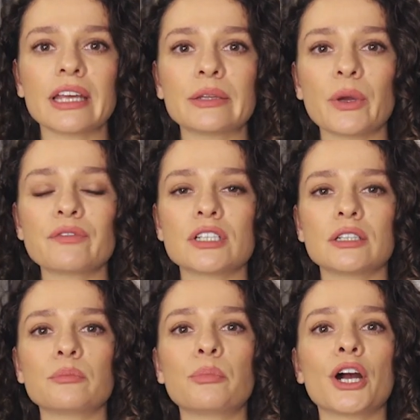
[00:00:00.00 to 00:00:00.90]
And we've
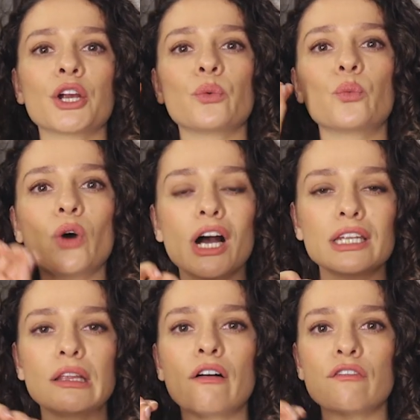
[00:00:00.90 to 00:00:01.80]
done part
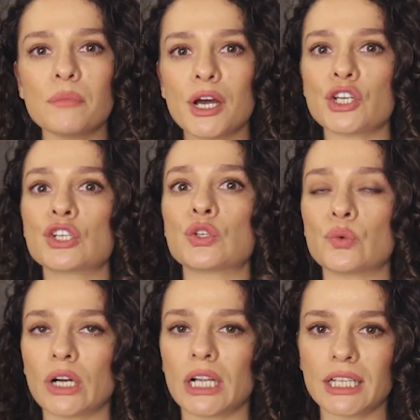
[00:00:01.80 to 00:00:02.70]
1 of my
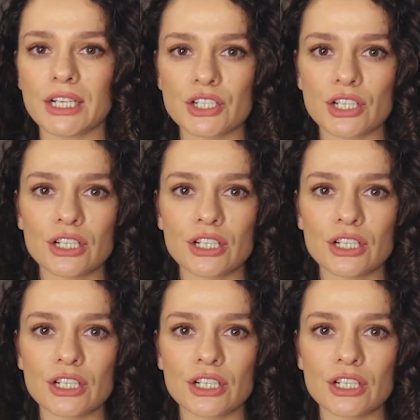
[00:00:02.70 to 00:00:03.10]
shoe collection.